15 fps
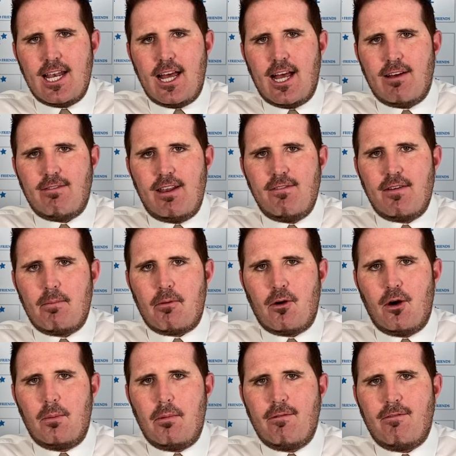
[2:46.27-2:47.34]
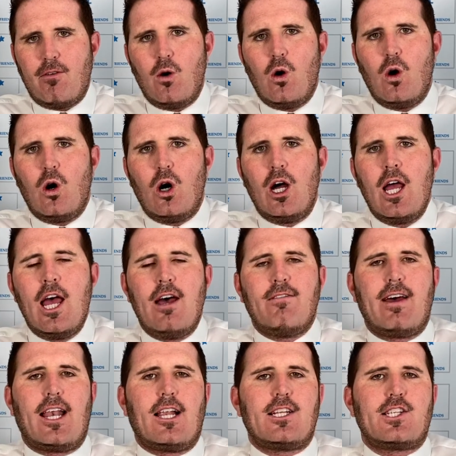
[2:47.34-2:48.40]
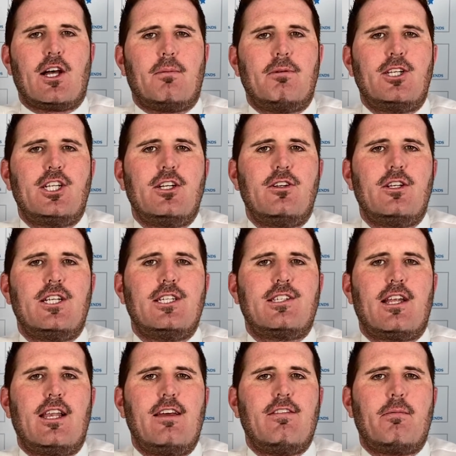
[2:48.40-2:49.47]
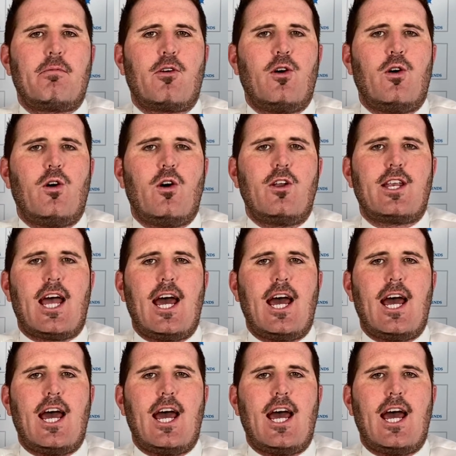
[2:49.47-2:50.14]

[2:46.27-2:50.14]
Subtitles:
I've lived abroad before, had lots of opportunities to live abroad,